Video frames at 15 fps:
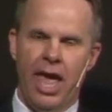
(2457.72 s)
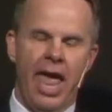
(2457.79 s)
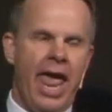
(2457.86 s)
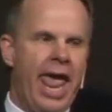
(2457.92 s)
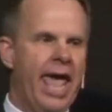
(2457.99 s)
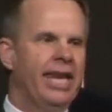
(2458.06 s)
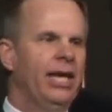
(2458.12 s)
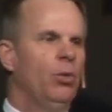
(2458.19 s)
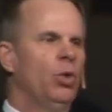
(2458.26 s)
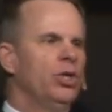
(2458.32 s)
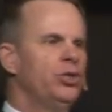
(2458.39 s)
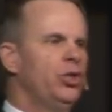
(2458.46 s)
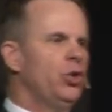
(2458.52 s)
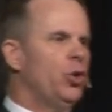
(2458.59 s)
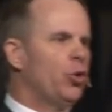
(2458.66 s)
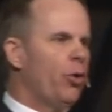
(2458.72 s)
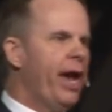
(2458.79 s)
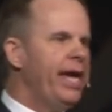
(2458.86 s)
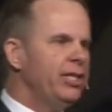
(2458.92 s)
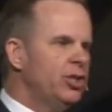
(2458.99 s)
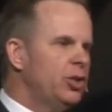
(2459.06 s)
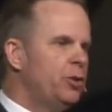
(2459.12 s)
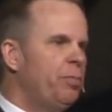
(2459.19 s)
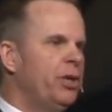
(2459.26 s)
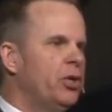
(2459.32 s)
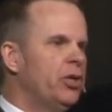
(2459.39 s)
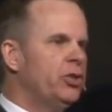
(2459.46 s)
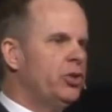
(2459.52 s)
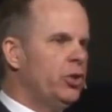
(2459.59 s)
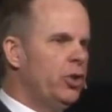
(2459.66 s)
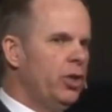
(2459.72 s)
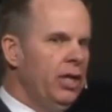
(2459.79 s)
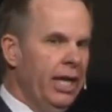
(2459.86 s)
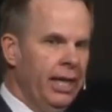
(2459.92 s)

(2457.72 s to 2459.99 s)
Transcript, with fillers: And it will do great spiritual